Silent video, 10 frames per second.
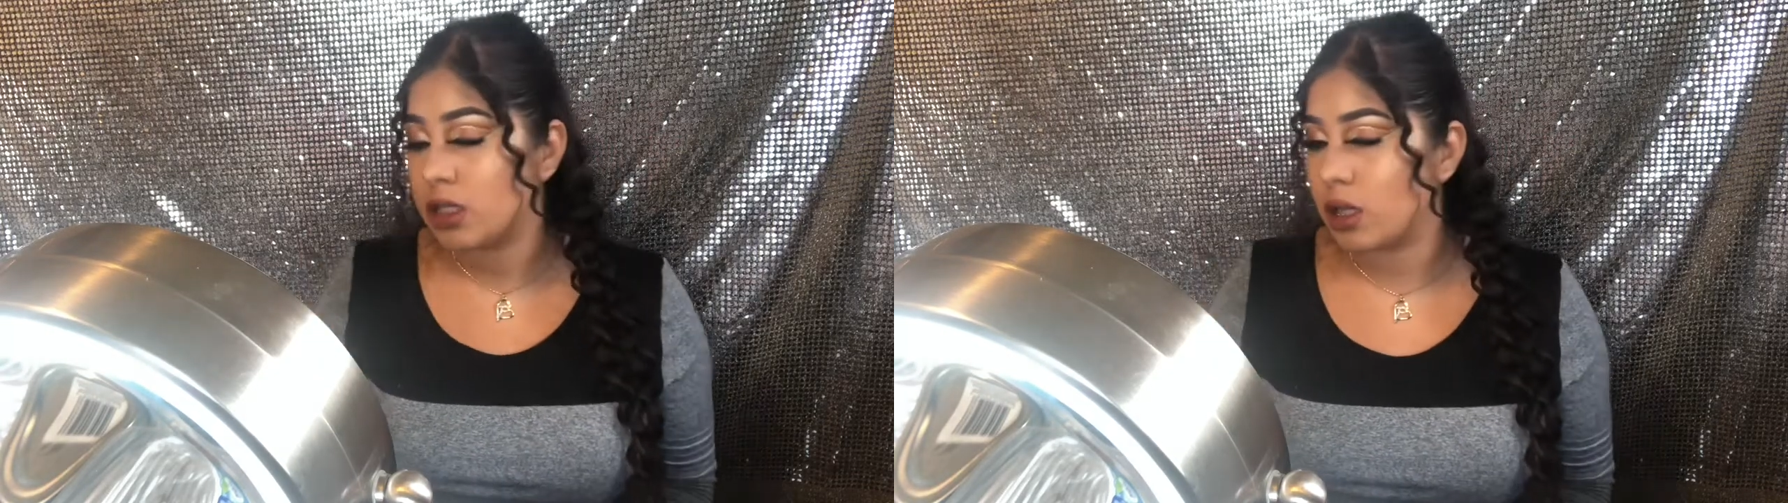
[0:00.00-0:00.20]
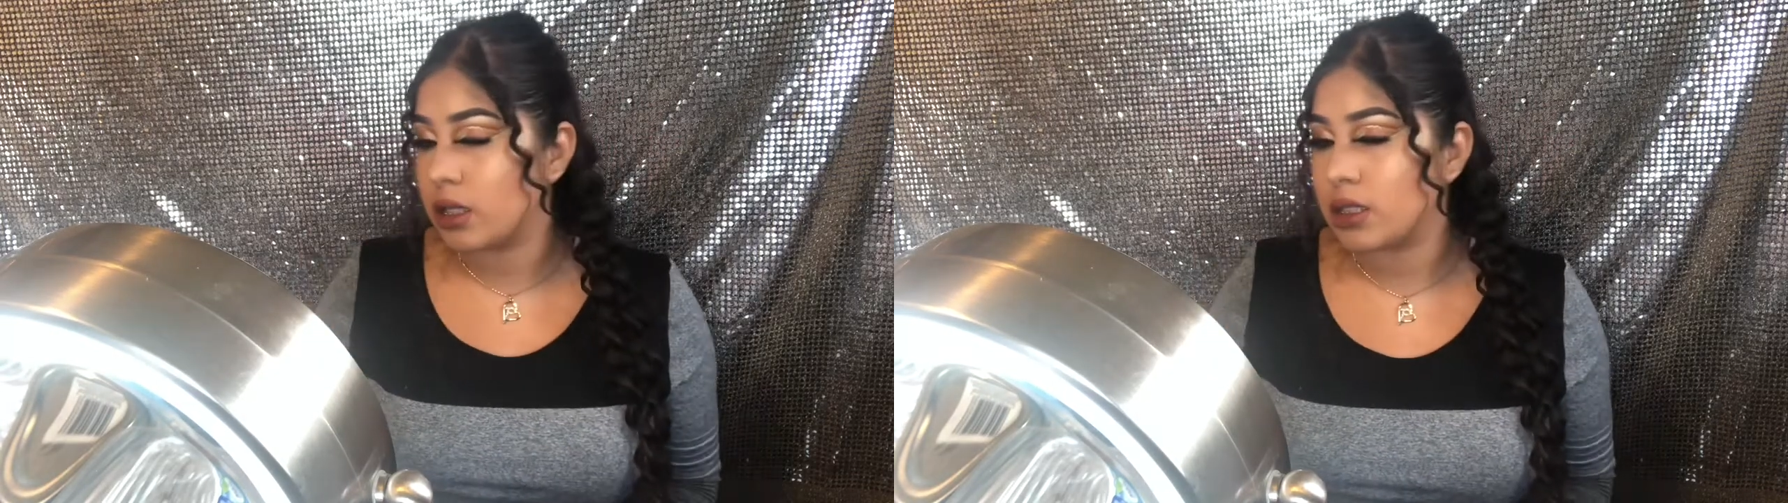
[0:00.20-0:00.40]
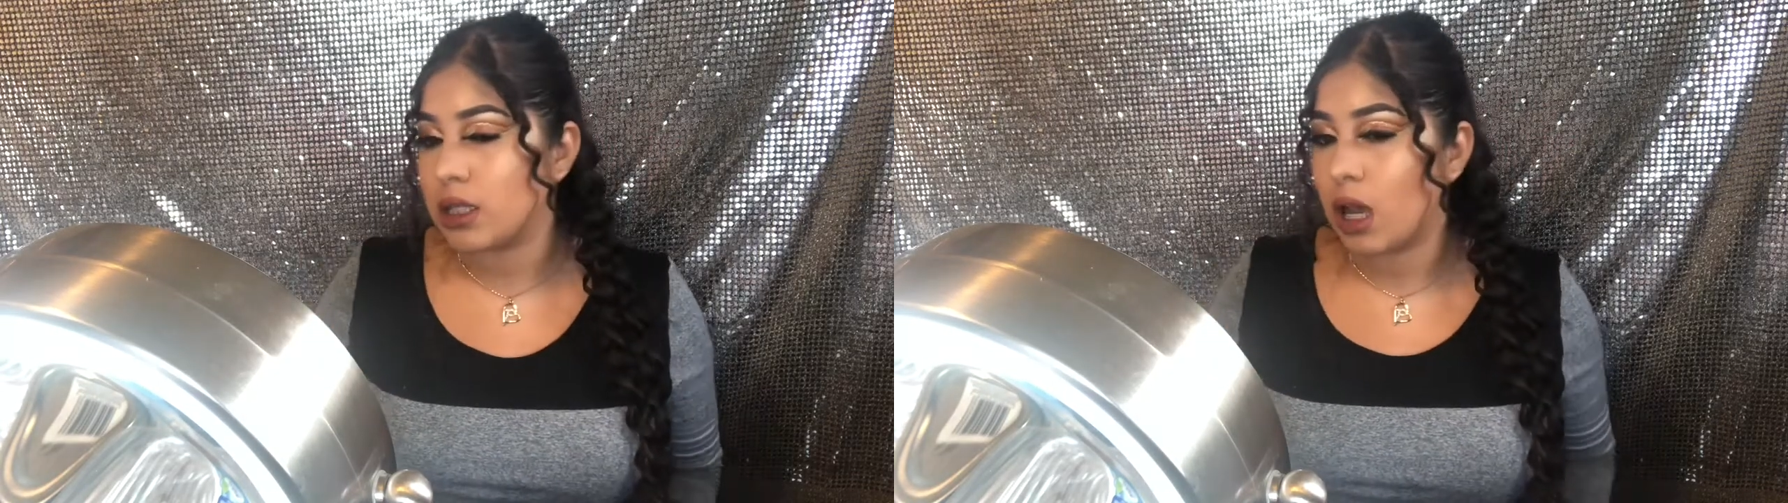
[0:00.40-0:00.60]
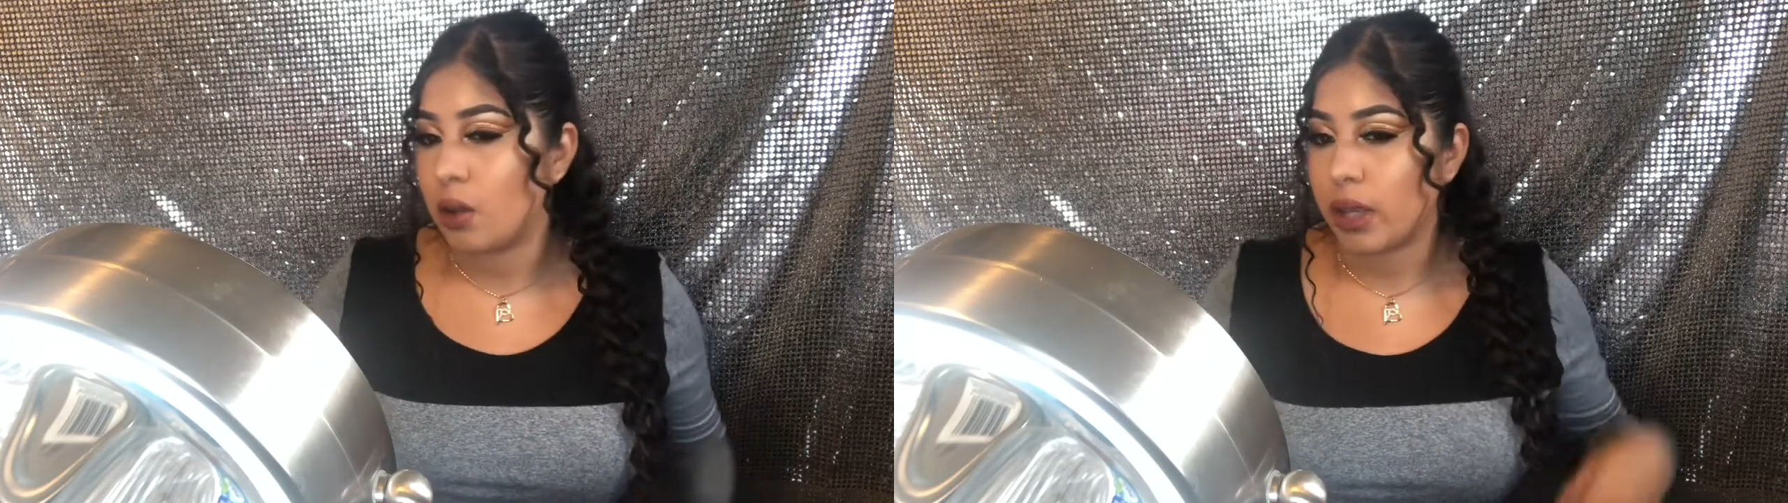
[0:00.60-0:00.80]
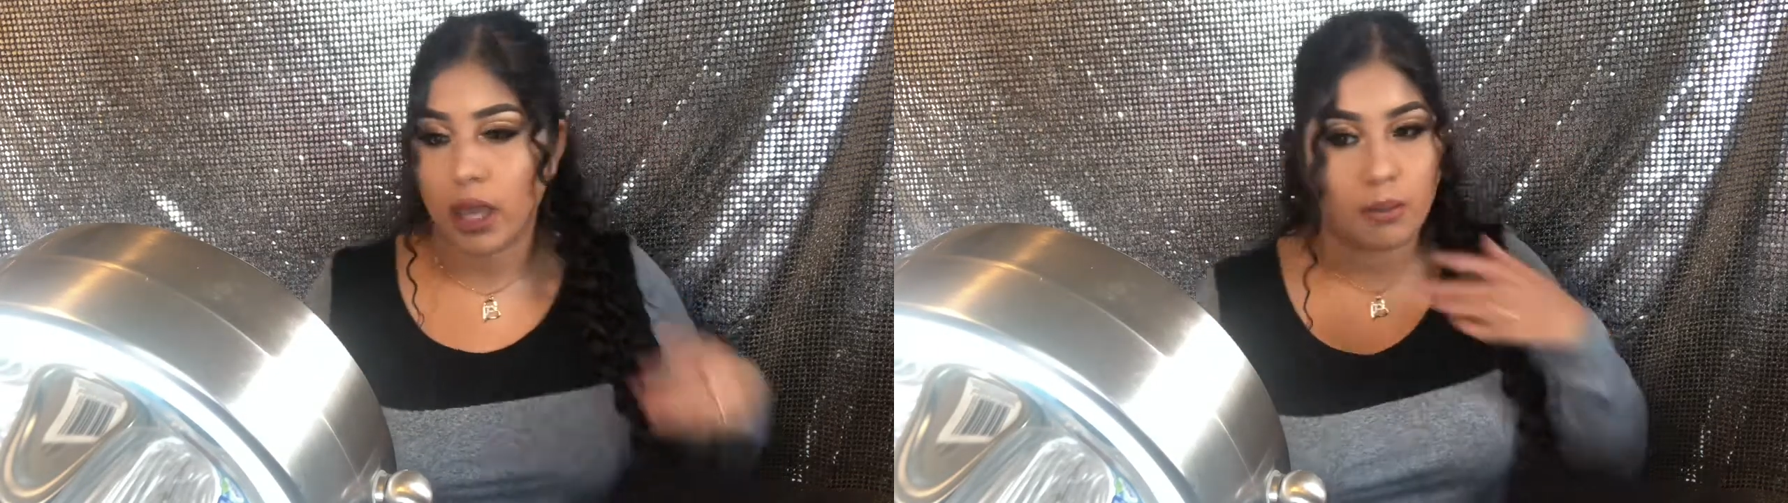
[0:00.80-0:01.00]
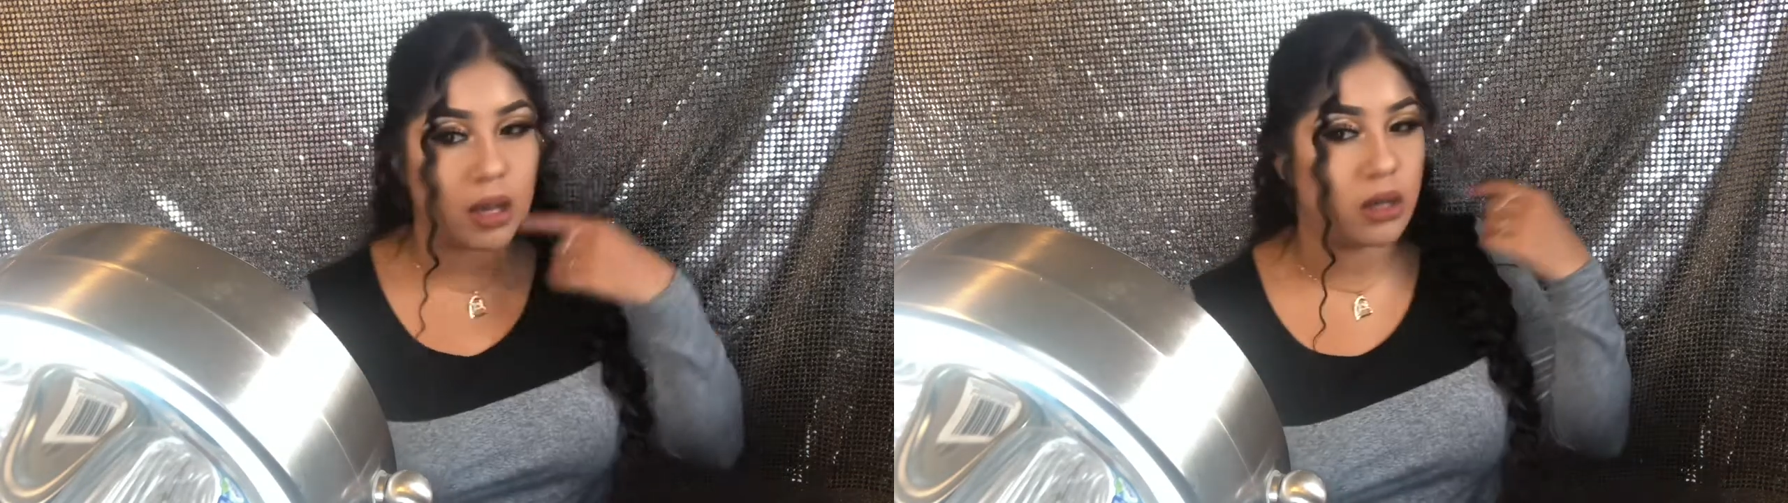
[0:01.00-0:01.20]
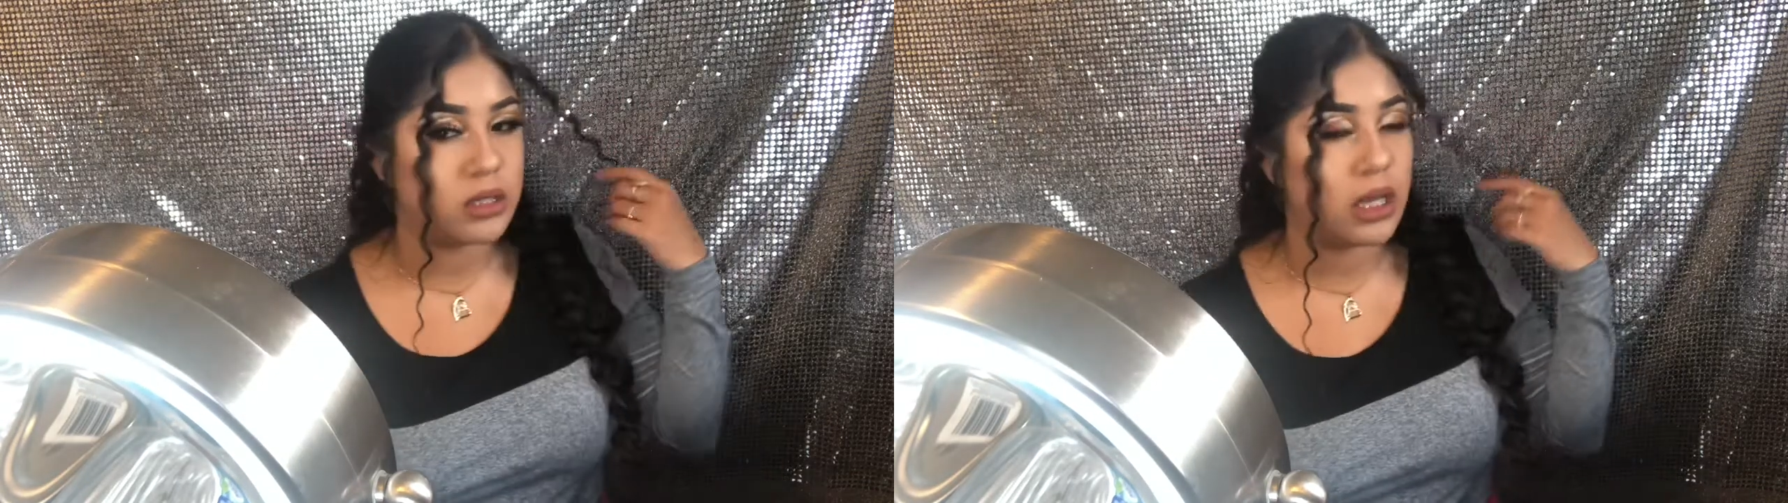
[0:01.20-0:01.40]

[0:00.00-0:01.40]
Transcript: So this is how it came out.